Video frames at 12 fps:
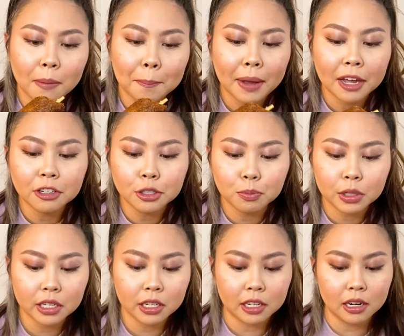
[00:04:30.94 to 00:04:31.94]
Batter's
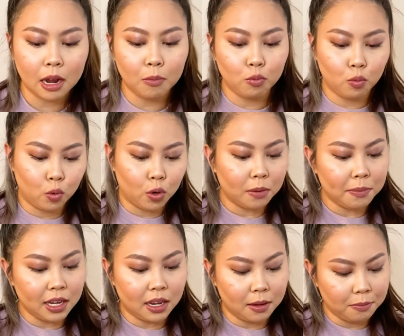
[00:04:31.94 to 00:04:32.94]
pretty good. I'm
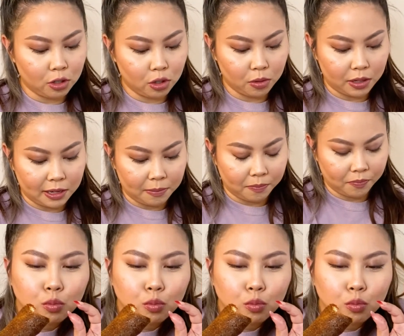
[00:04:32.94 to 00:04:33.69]
warming up to it.